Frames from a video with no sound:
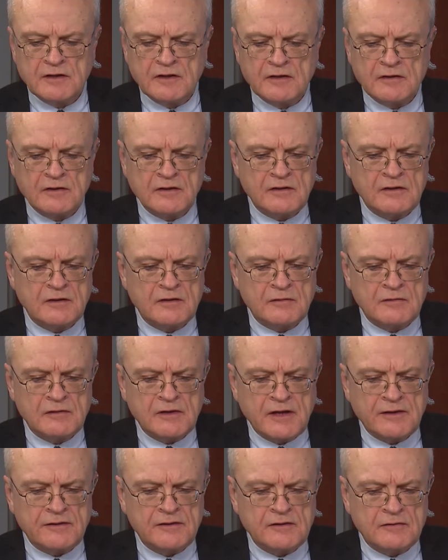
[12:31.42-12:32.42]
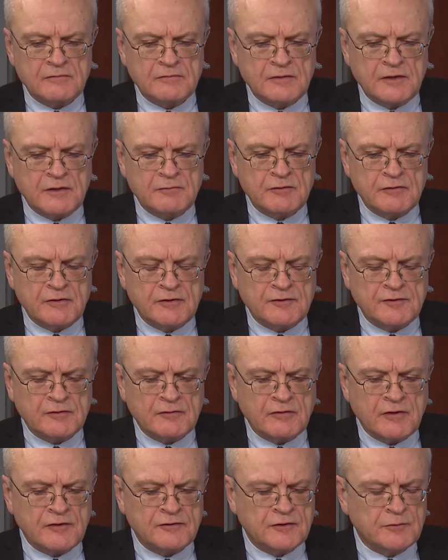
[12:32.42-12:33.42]
uh, uh, I think immigrants
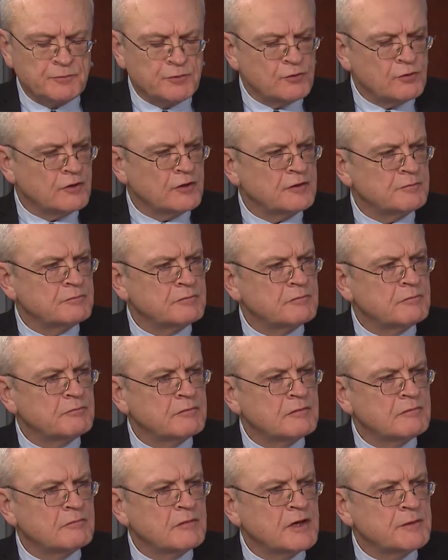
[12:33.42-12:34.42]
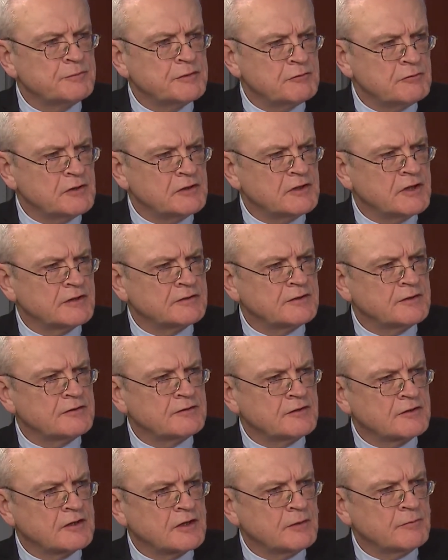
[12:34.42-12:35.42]
across the board might be reluctant
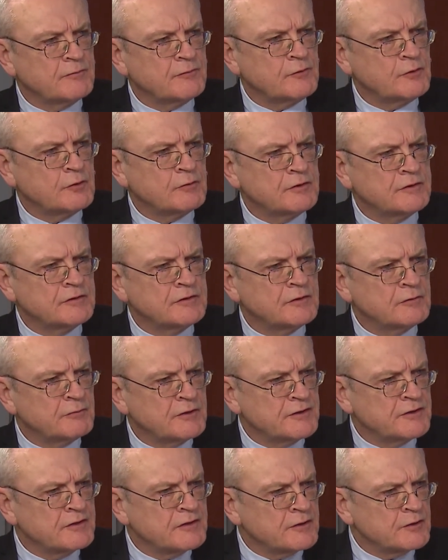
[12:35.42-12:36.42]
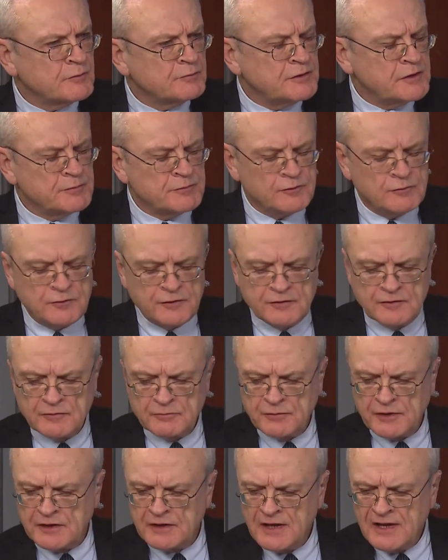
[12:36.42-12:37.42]
to come forward in a way that other people
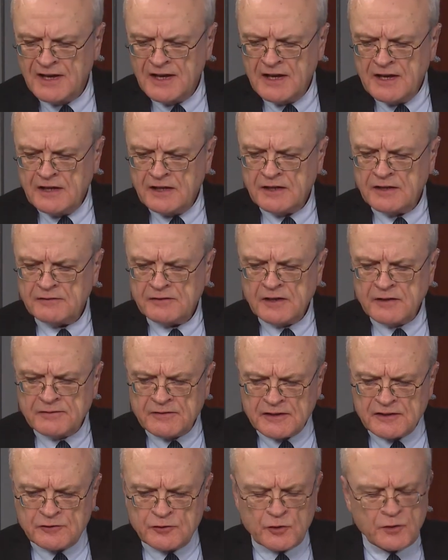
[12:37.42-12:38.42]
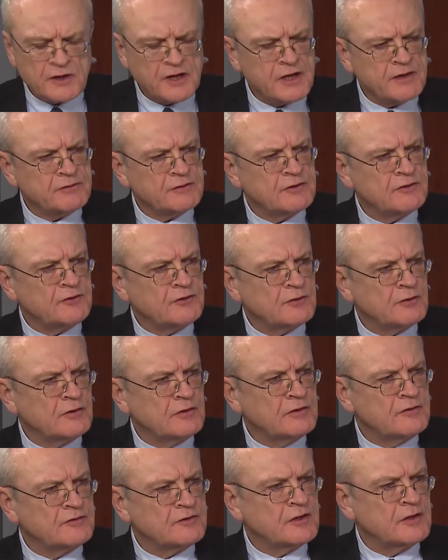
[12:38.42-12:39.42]
wouldn't. But if, if they do have
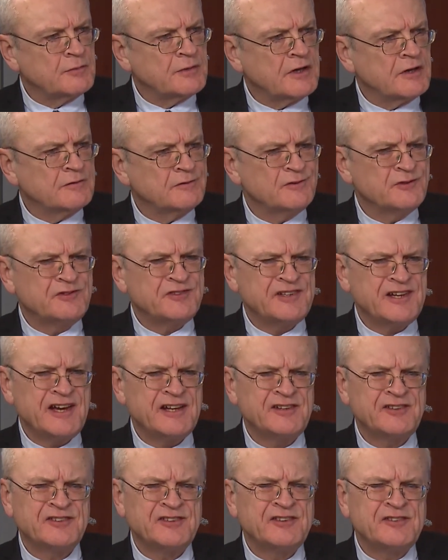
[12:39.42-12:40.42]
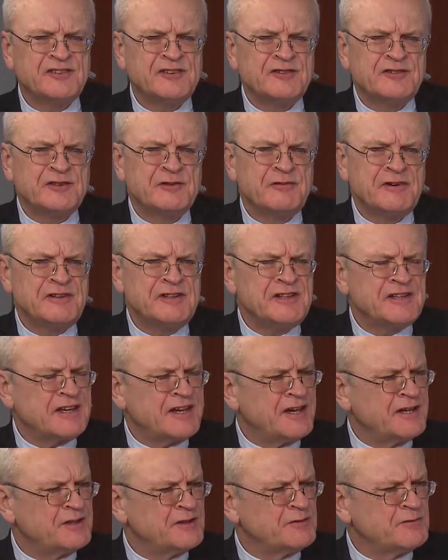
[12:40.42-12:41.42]
concerns about their status, is, is, there any
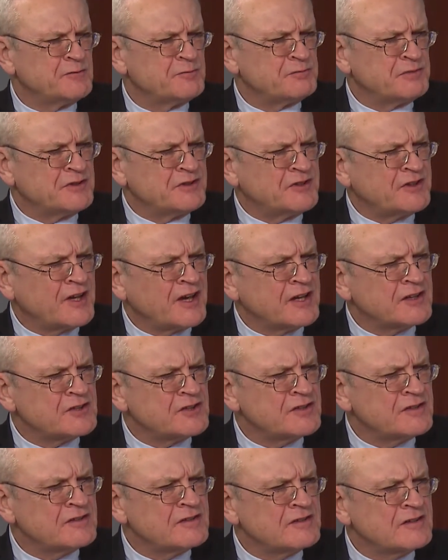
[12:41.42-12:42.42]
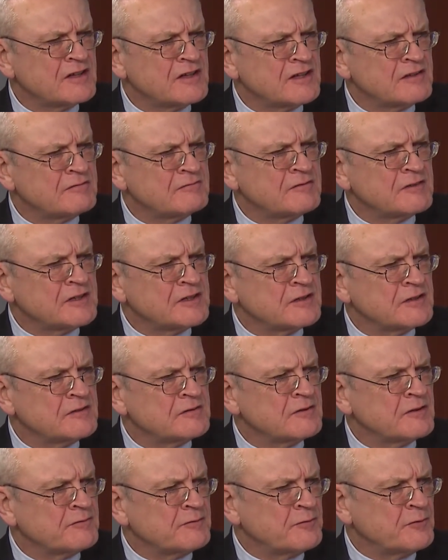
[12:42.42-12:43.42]
kind of protection that we can
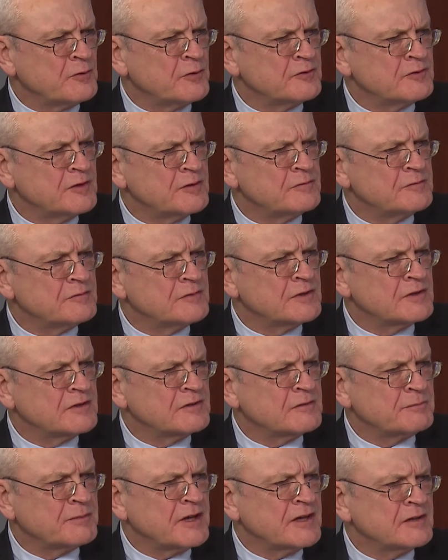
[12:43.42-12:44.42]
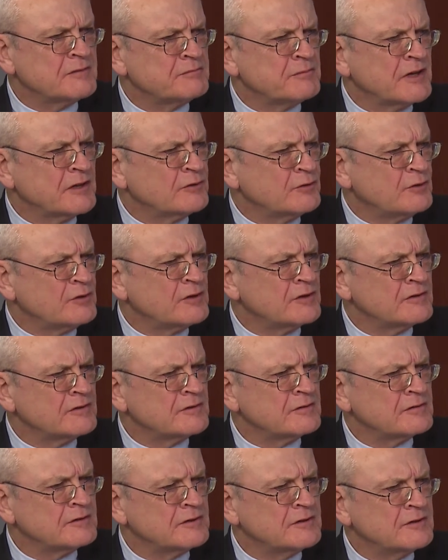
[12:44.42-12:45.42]
afford them uh, by, by law
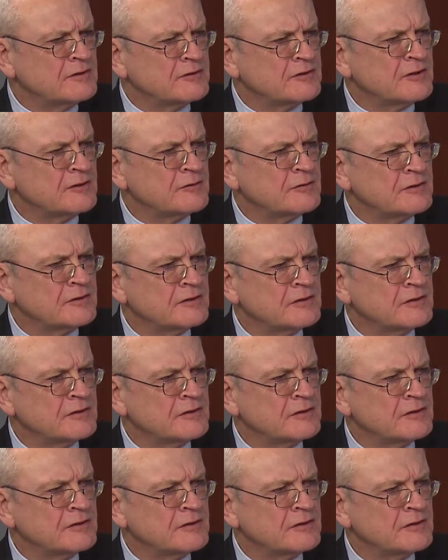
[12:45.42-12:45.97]
in this country?